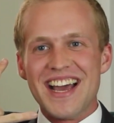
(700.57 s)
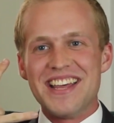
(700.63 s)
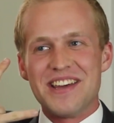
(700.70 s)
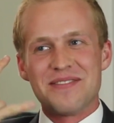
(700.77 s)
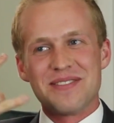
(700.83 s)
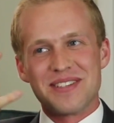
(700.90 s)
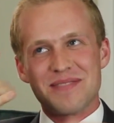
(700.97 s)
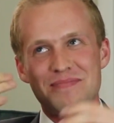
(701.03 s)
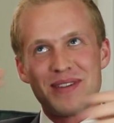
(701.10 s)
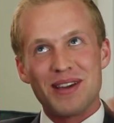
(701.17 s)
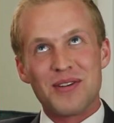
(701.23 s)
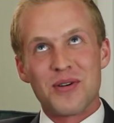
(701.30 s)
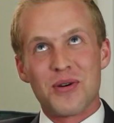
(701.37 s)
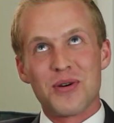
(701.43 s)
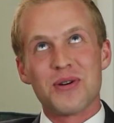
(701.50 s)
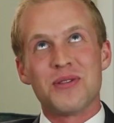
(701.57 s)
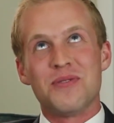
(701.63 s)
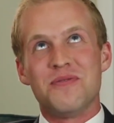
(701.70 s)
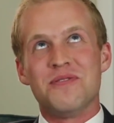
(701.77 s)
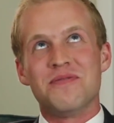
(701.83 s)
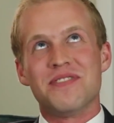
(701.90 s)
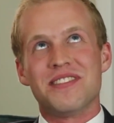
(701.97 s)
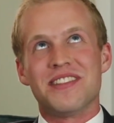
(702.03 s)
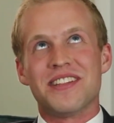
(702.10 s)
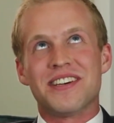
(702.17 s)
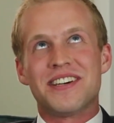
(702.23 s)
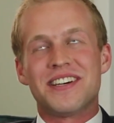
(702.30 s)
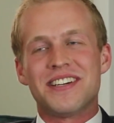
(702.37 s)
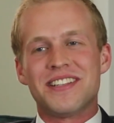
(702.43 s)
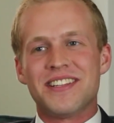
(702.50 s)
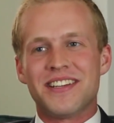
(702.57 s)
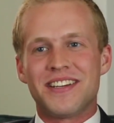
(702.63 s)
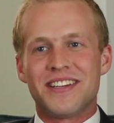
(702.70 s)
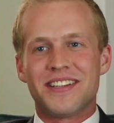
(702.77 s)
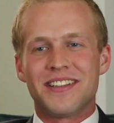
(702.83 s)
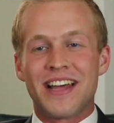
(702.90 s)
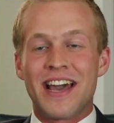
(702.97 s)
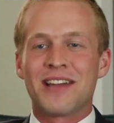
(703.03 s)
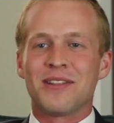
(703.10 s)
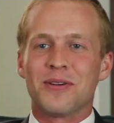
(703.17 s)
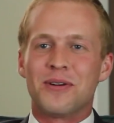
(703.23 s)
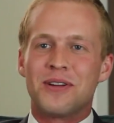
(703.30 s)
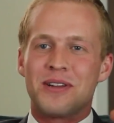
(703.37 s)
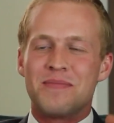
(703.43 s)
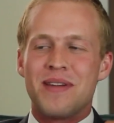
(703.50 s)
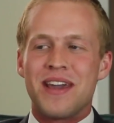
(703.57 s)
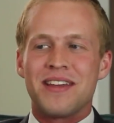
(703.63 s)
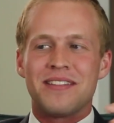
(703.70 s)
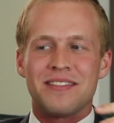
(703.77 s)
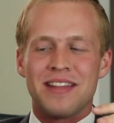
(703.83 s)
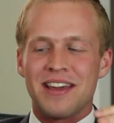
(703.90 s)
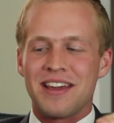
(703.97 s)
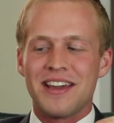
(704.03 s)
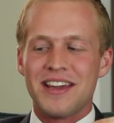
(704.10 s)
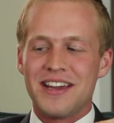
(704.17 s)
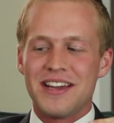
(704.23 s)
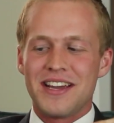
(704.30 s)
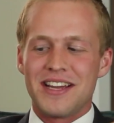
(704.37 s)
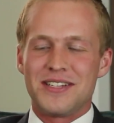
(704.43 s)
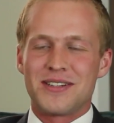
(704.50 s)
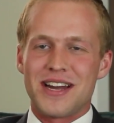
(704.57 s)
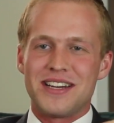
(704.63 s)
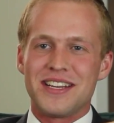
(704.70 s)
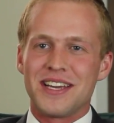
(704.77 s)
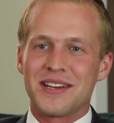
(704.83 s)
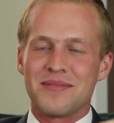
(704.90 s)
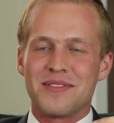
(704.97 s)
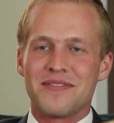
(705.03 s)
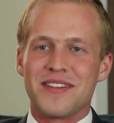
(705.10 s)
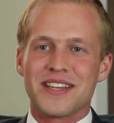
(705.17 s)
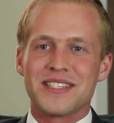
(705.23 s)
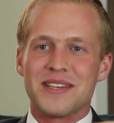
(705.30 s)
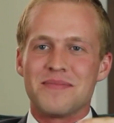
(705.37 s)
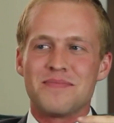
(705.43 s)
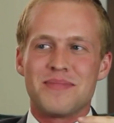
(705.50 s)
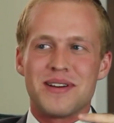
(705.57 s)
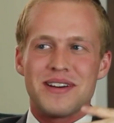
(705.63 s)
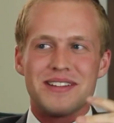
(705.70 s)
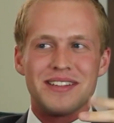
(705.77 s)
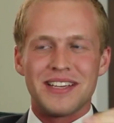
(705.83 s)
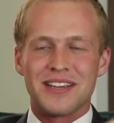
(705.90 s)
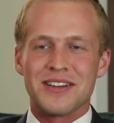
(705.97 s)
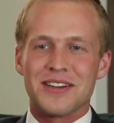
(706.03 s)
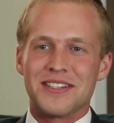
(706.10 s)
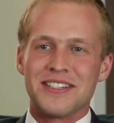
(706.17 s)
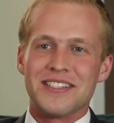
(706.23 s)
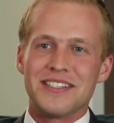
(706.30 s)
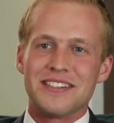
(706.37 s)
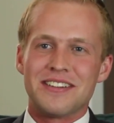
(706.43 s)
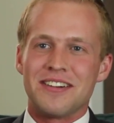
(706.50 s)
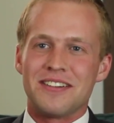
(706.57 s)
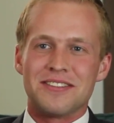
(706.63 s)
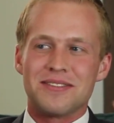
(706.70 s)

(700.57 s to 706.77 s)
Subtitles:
There was a big hole in the roof that the landlord had made, and they had tried to get him to fix it, but he couldn't.